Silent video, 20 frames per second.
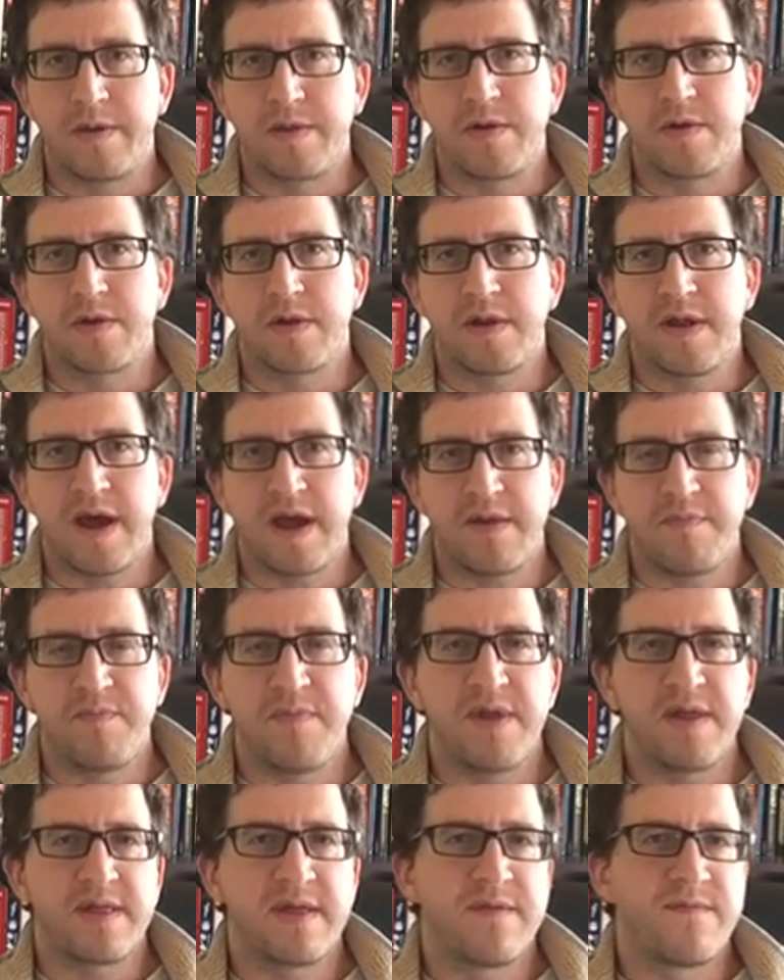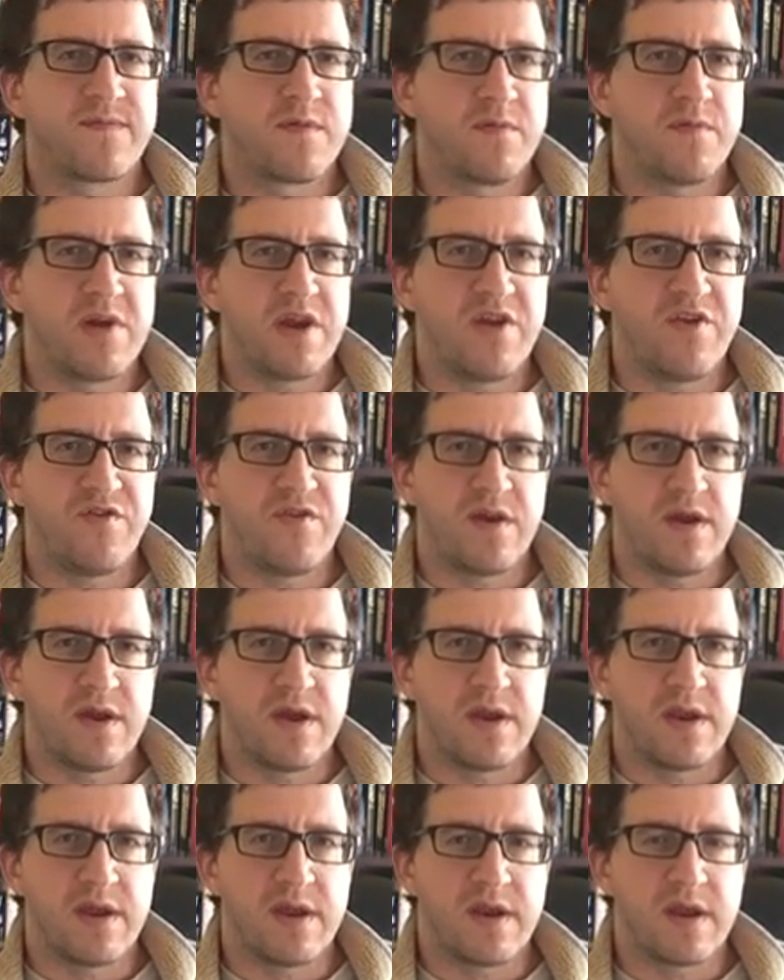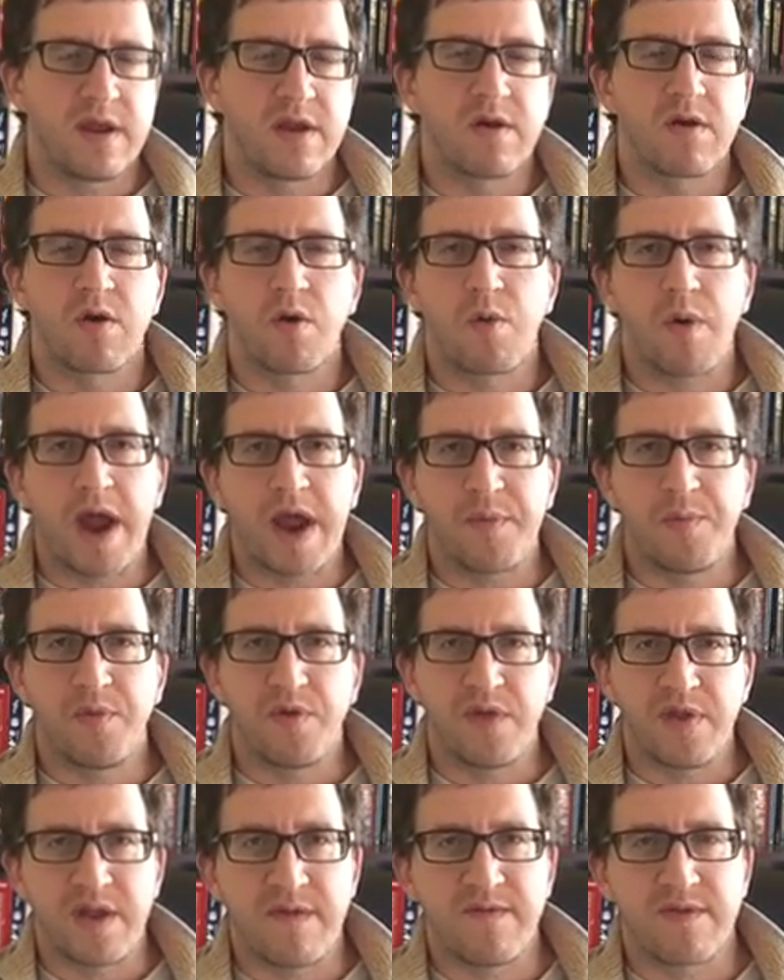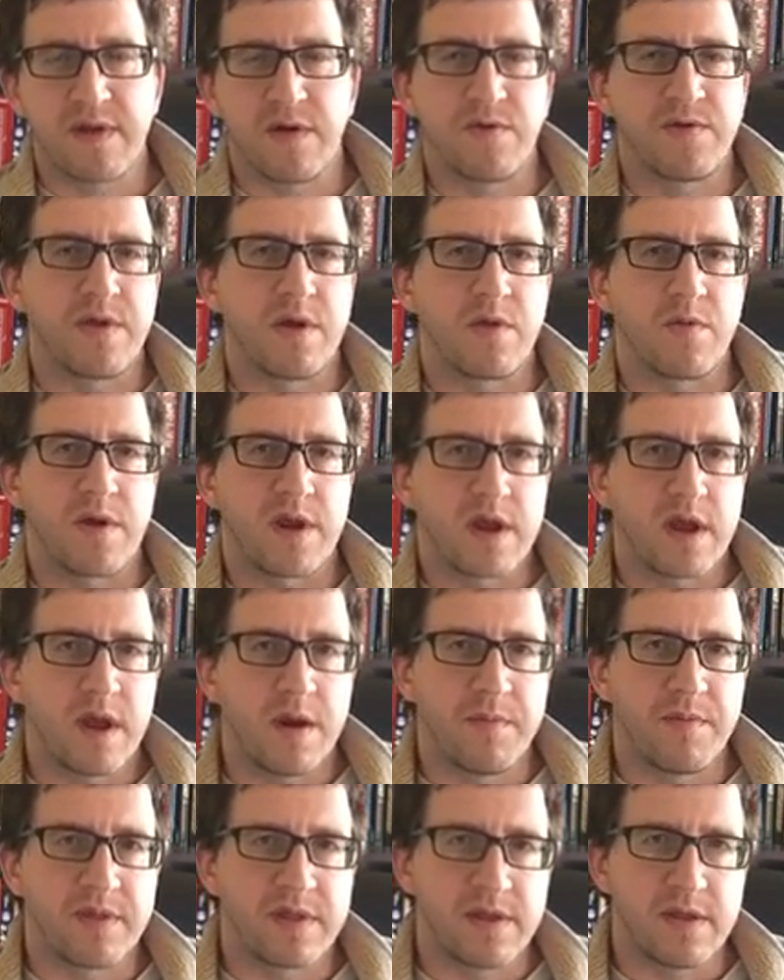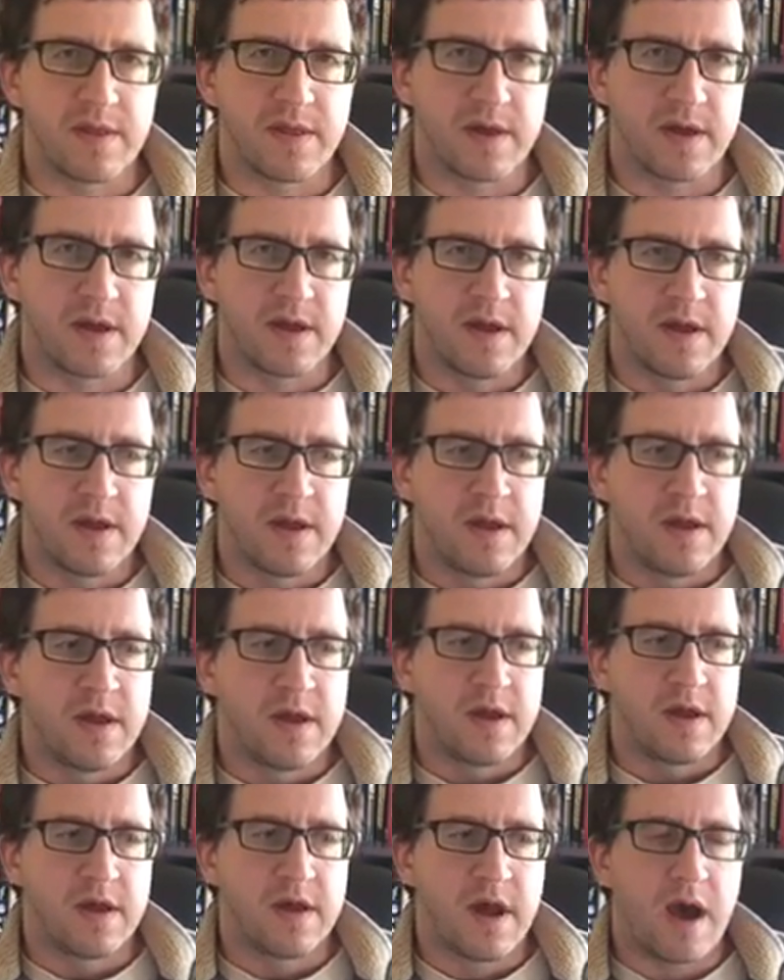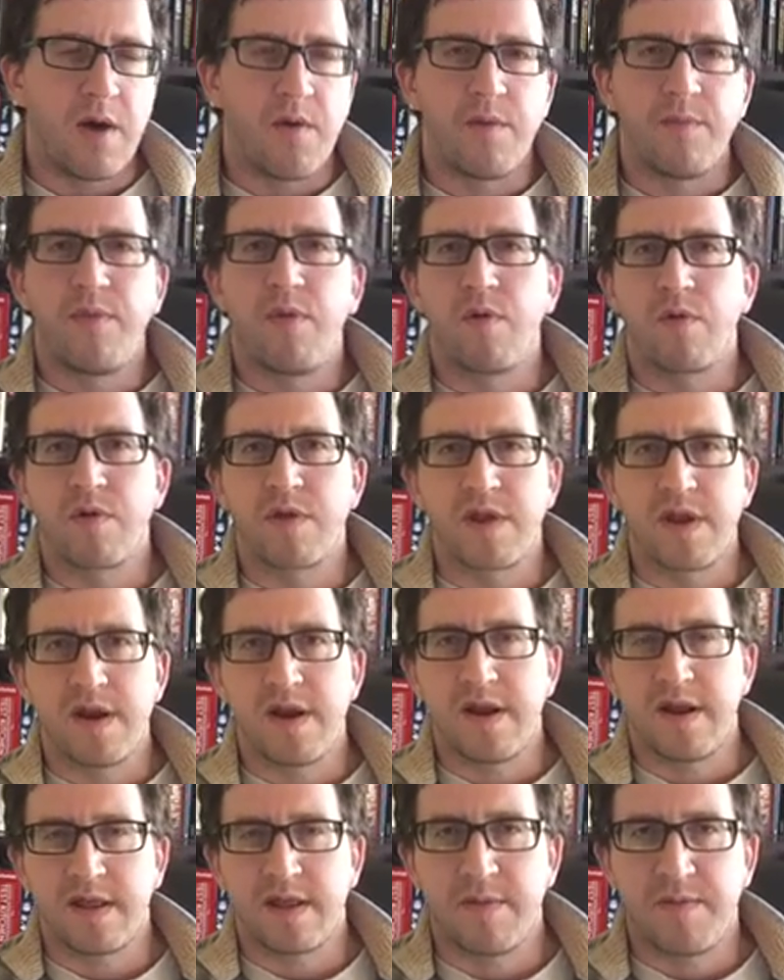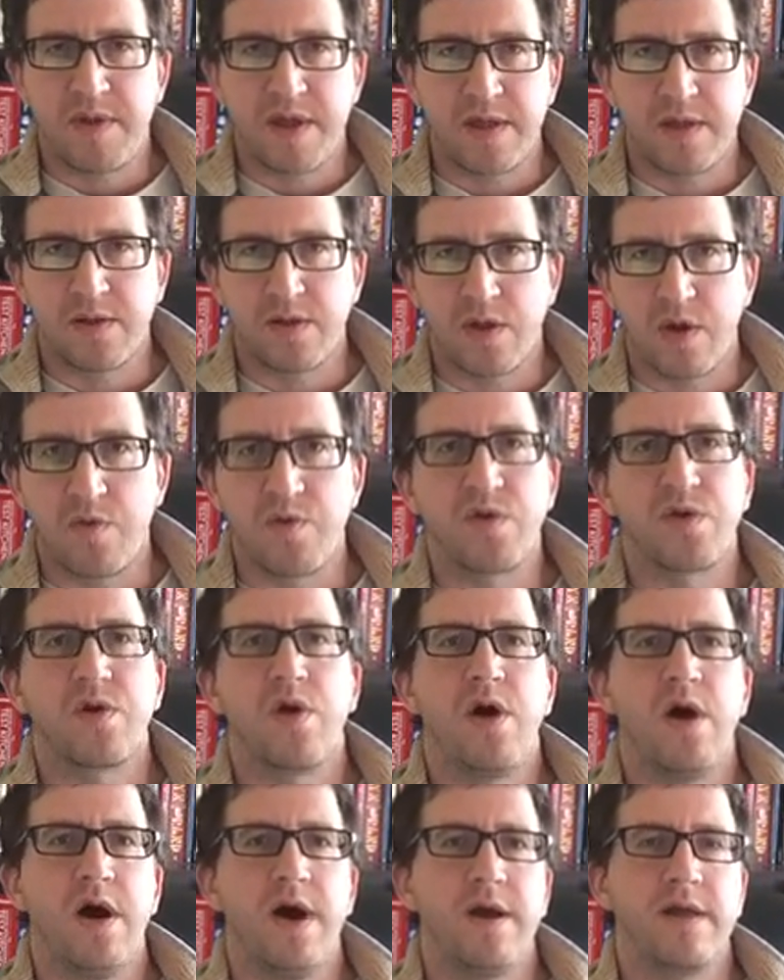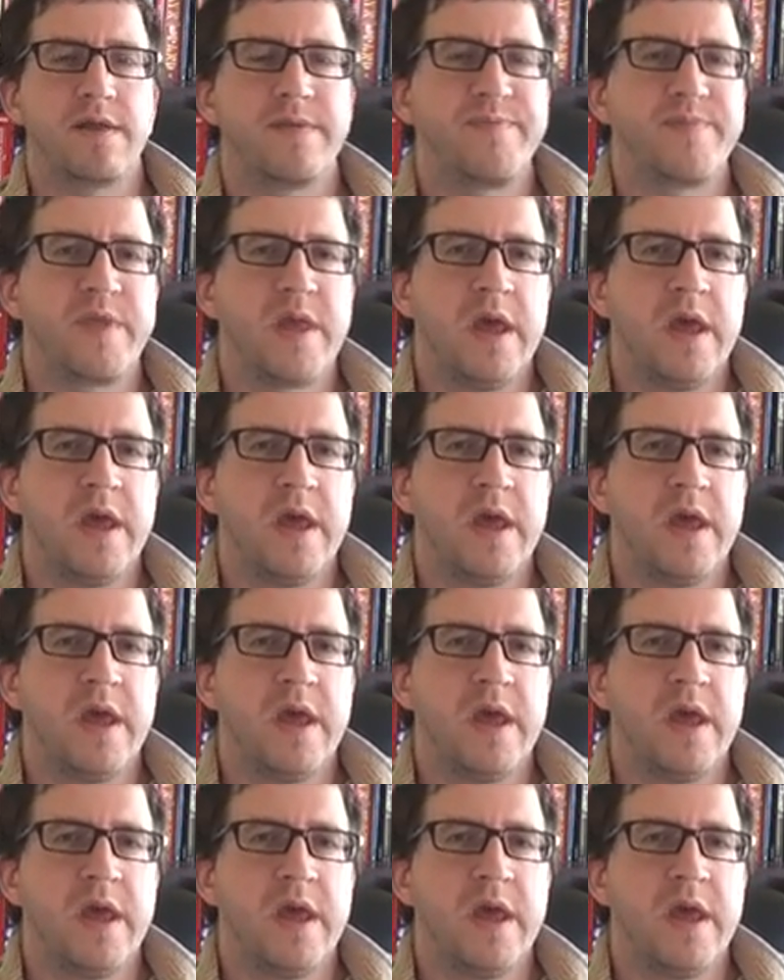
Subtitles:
There's a lot of misinformation and incorrect beliefs out there when it comes to the how important it is to be the lowest cost.